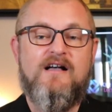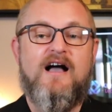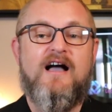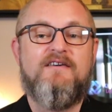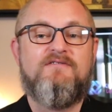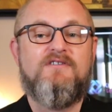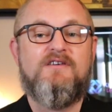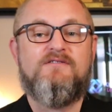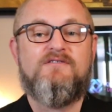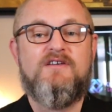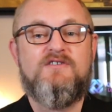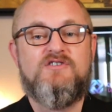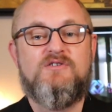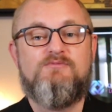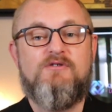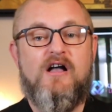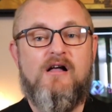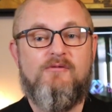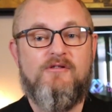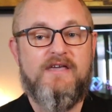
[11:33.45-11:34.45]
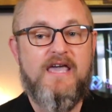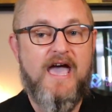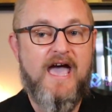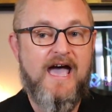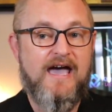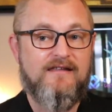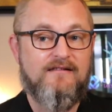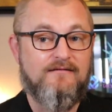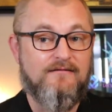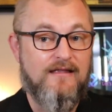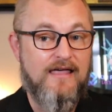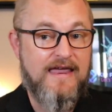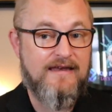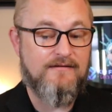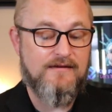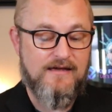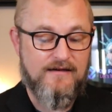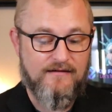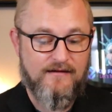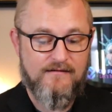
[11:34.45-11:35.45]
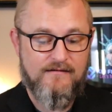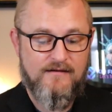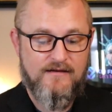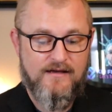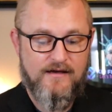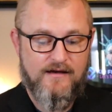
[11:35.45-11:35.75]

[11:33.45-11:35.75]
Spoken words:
I think they should probably add lending